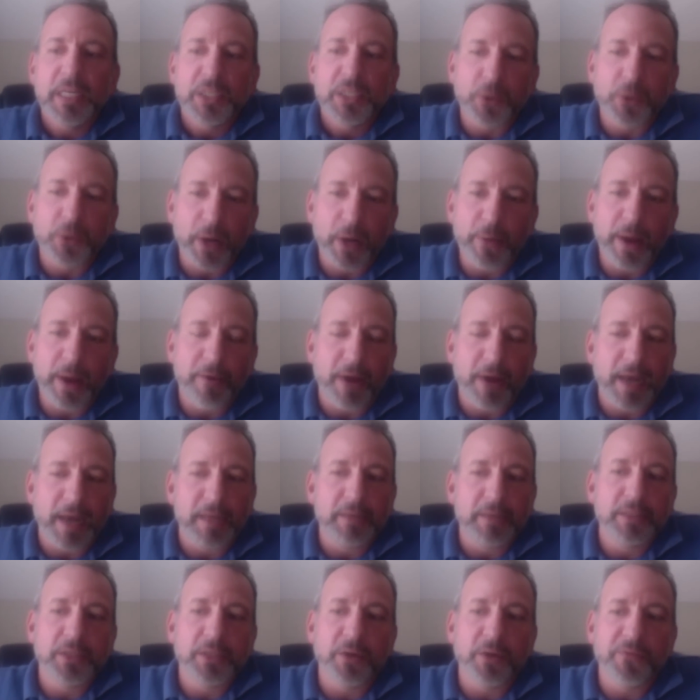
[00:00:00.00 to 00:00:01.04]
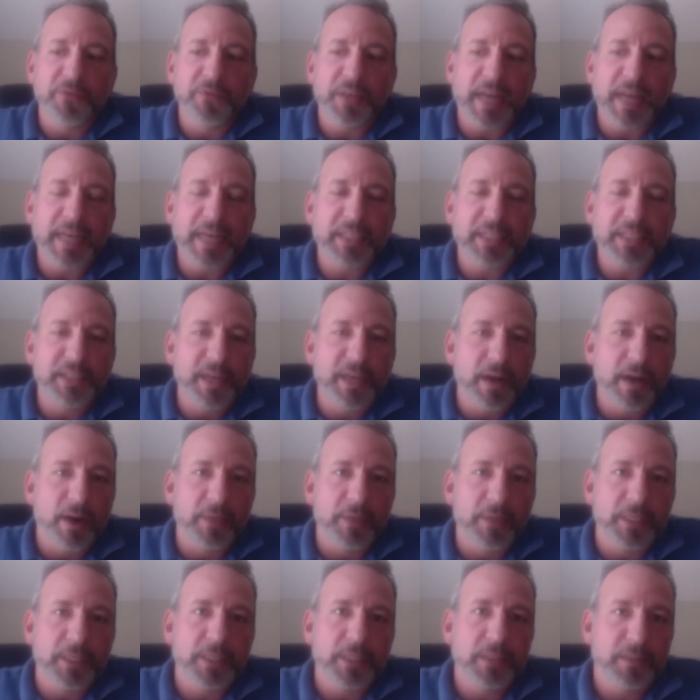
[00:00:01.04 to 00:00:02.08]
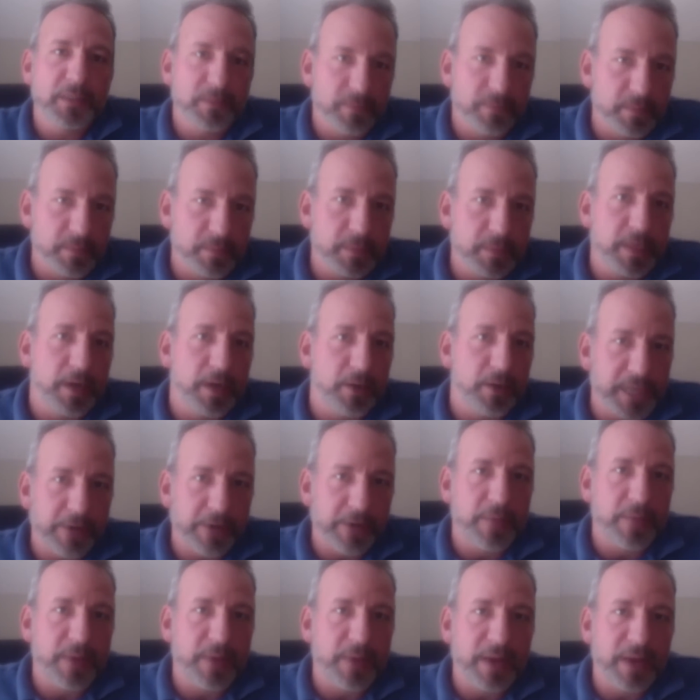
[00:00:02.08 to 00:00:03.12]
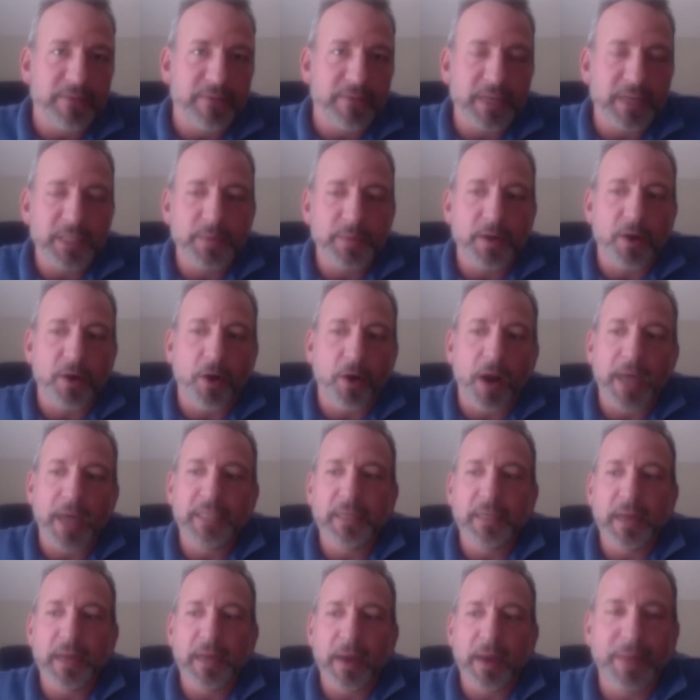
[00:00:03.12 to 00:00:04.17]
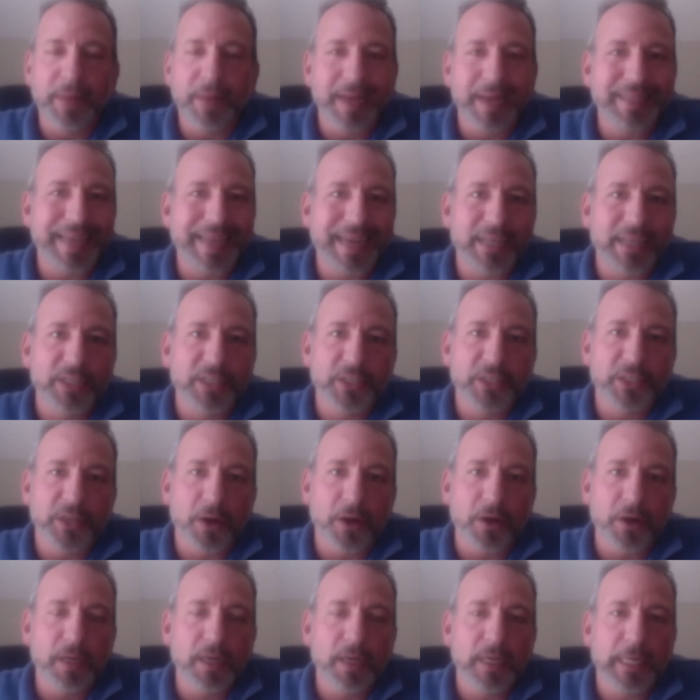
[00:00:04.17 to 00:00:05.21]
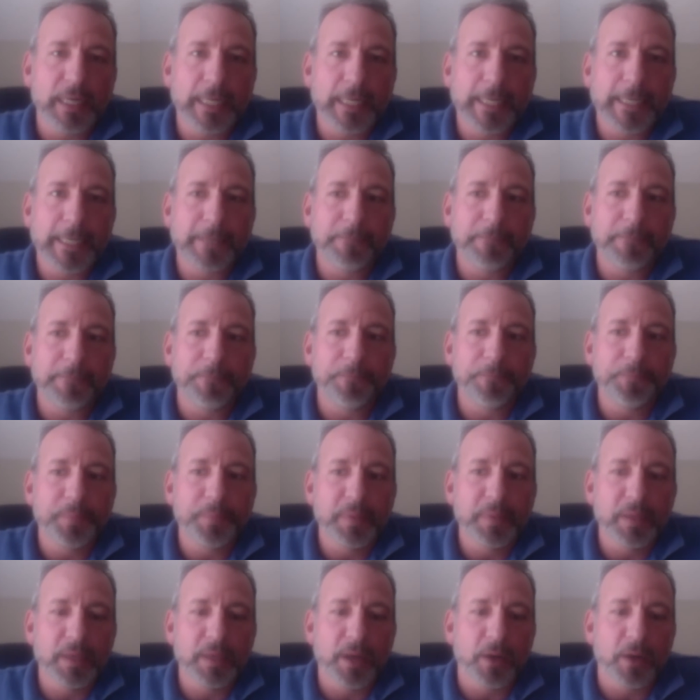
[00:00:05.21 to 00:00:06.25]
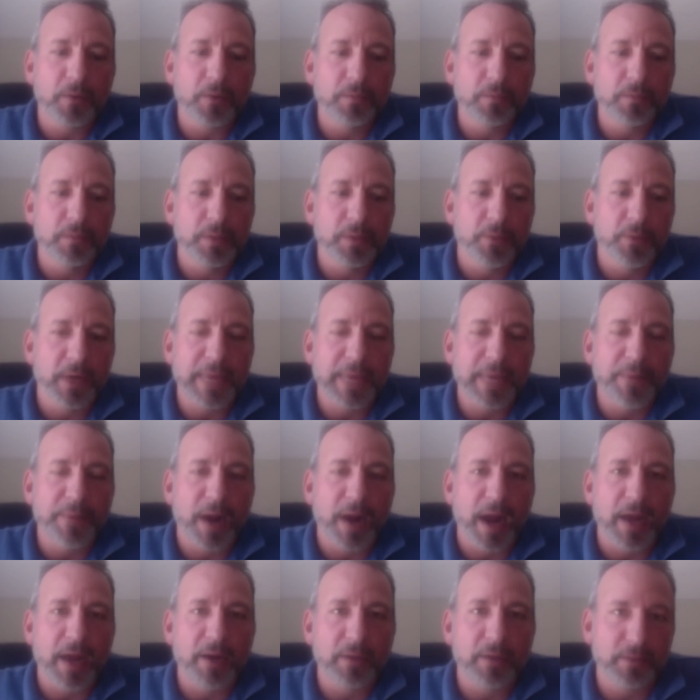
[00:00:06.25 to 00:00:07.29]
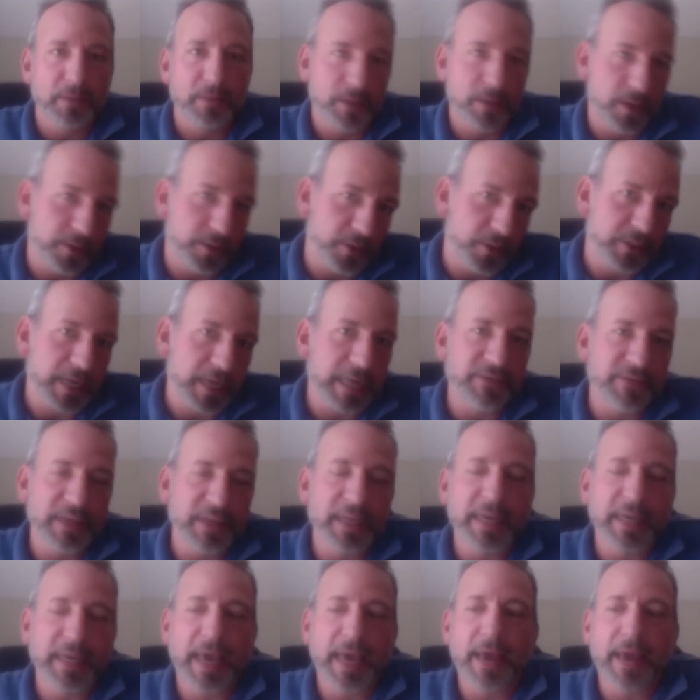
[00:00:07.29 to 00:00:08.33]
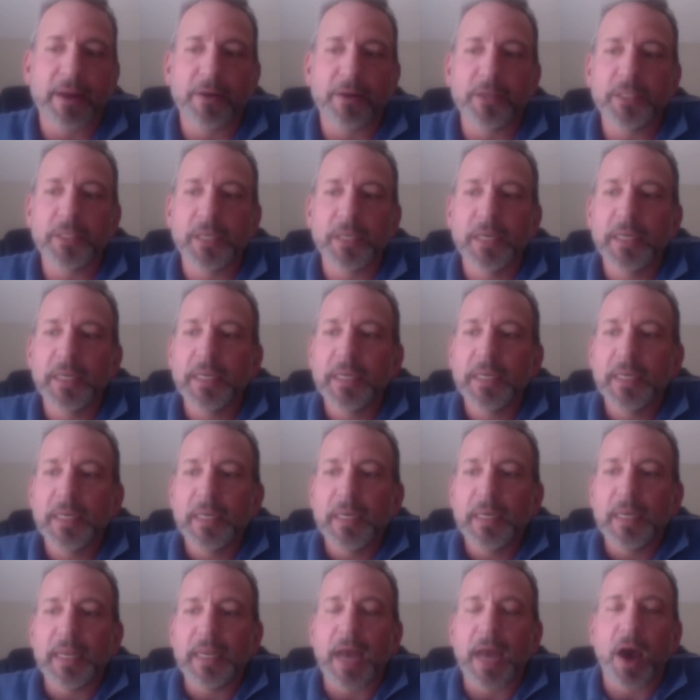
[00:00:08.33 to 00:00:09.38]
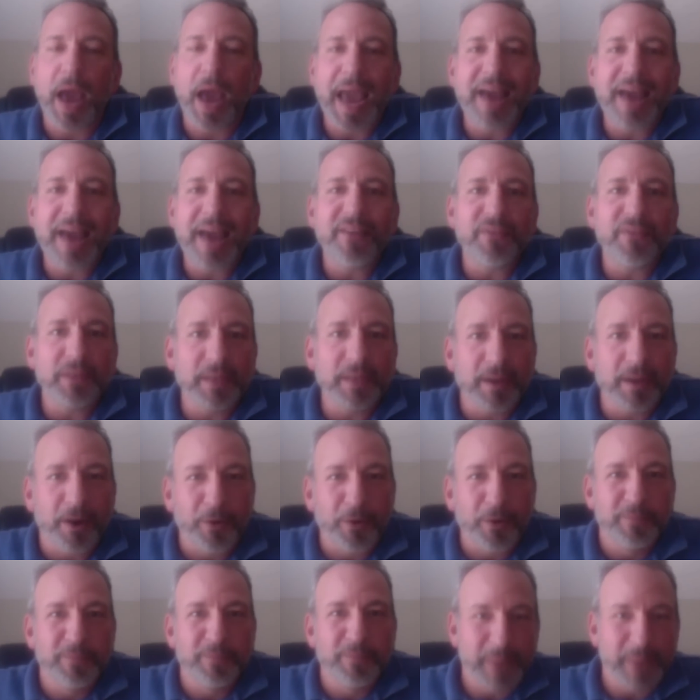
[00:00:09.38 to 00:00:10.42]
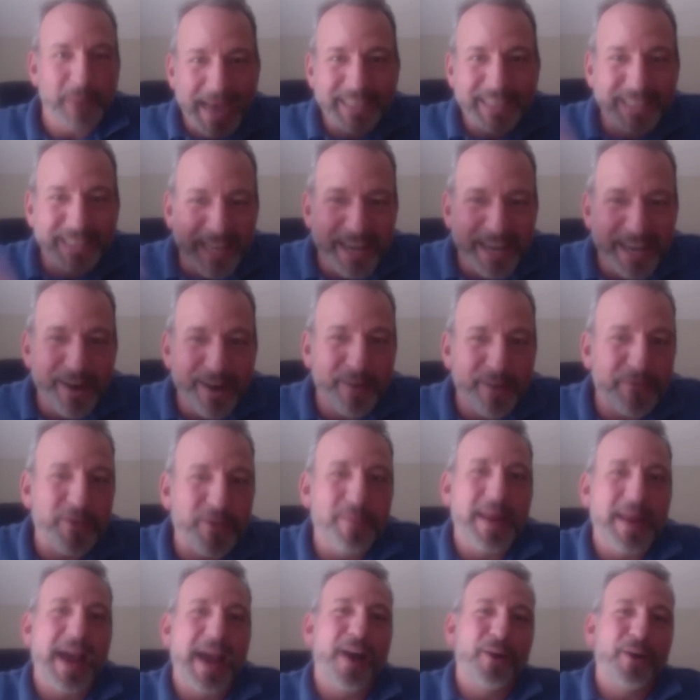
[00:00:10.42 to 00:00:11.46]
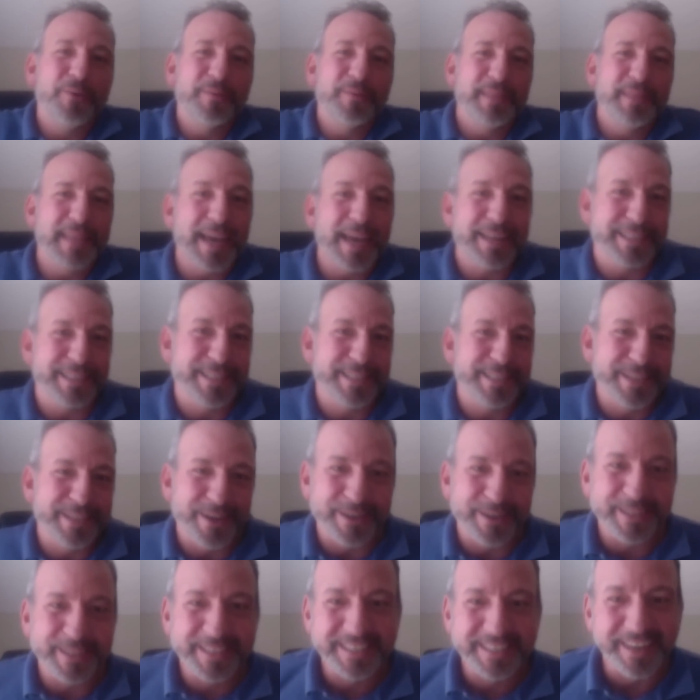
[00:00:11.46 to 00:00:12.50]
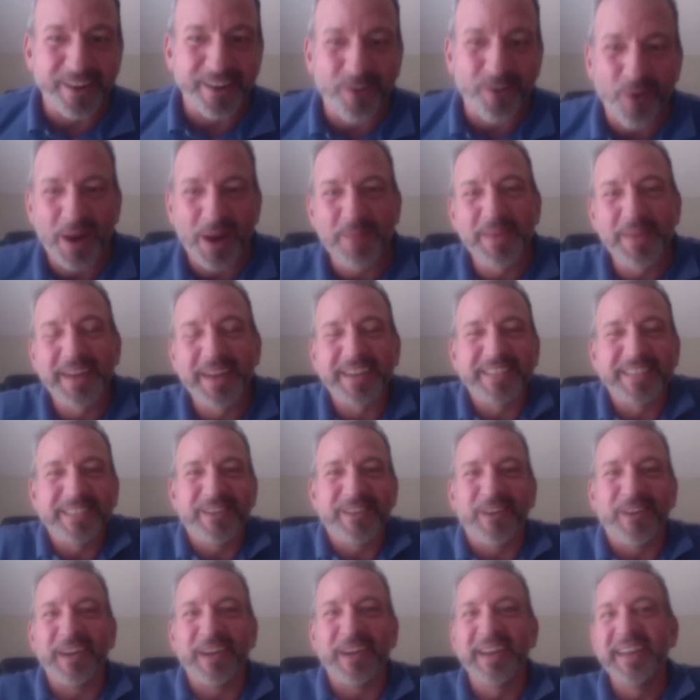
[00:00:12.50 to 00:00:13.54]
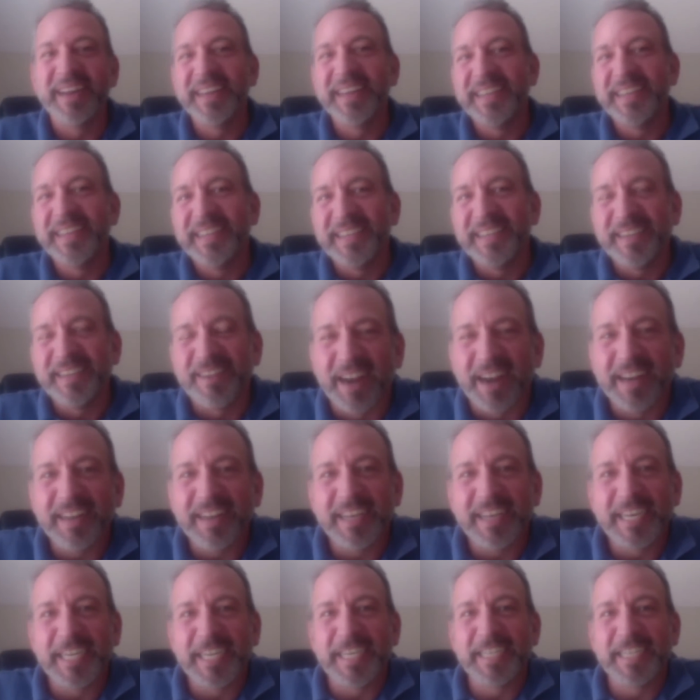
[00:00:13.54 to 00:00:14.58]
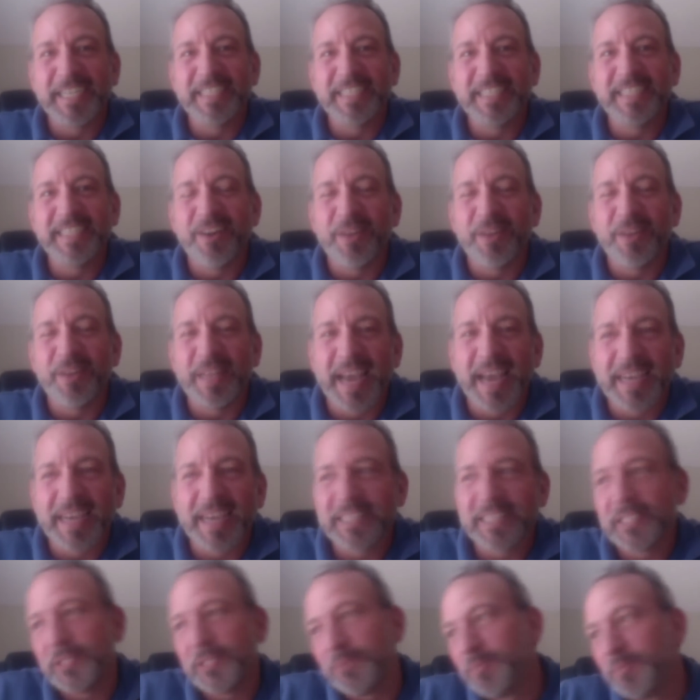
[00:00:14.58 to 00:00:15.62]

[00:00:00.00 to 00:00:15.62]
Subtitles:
So anyway, right. So for the next year, which is, you know, generally my investment horizon, not that concerned. You know, you want to keep an eye on those kinds of indicators. Now, past a year from now, yes, there's, you know, quite a bit of concern, right? In the next